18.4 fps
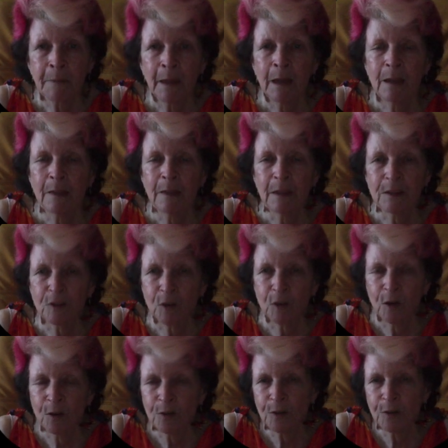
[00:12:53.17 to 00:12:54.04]
there's
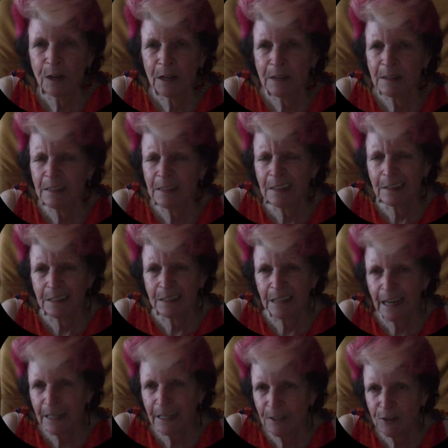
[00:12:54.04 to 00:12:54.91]
contrast in
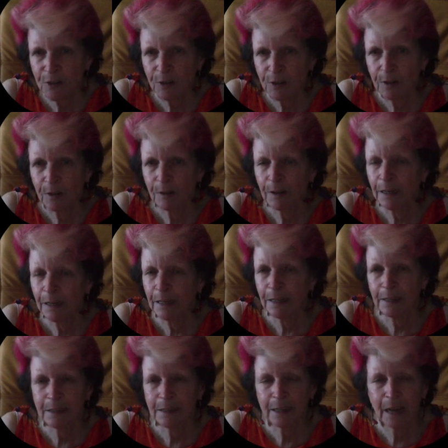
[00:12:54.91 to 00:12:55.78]
texture, in
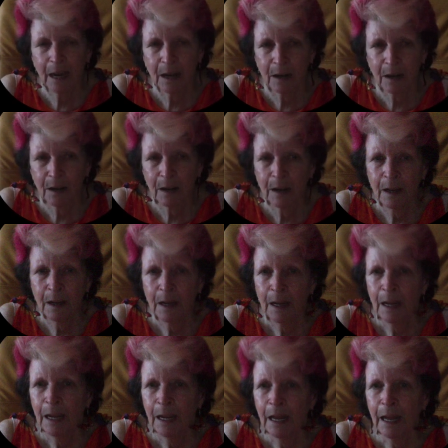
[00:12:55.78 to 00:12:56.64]
colour,
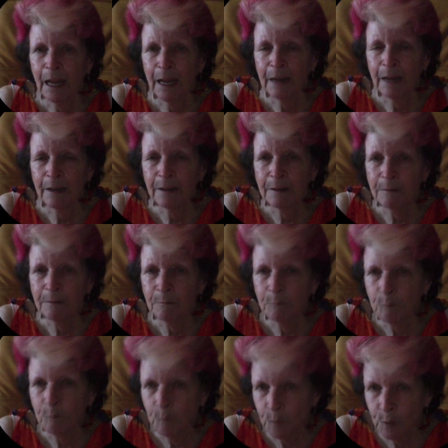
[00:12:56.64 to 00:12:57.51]
and in
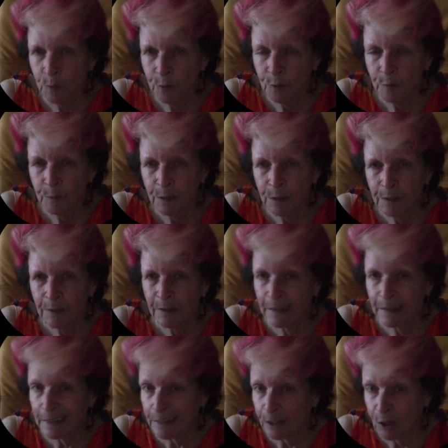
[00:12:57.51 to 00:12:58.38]
movement and
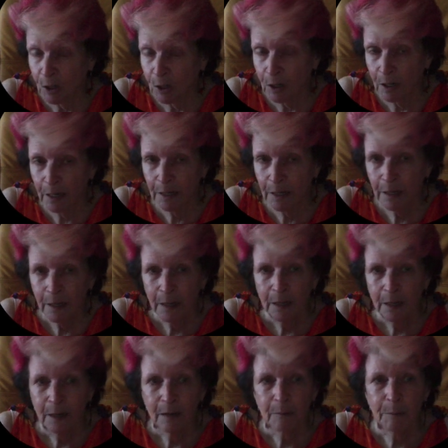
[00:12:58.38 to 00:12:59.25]
in line,
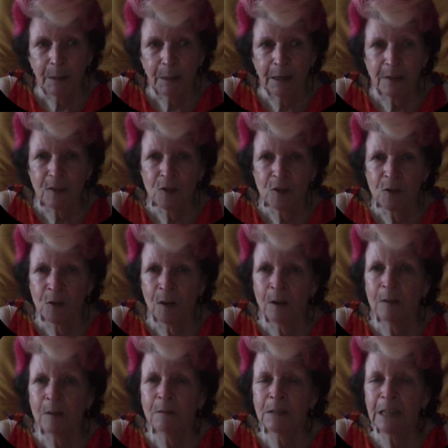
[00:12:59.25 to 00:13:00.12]
but it's
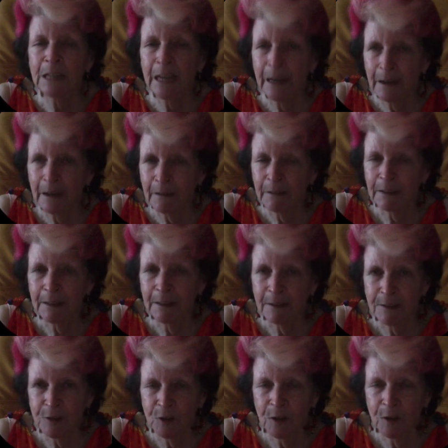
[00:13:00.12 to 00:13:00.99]
not tearing the
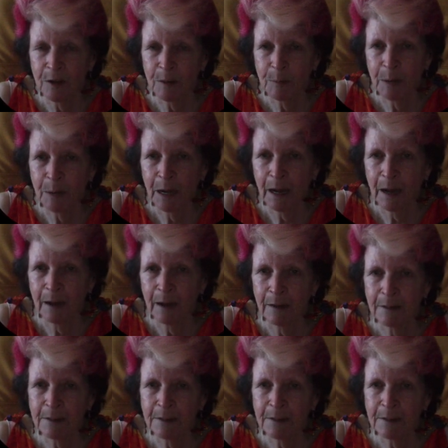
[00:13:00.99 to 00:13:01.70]
design apart. It's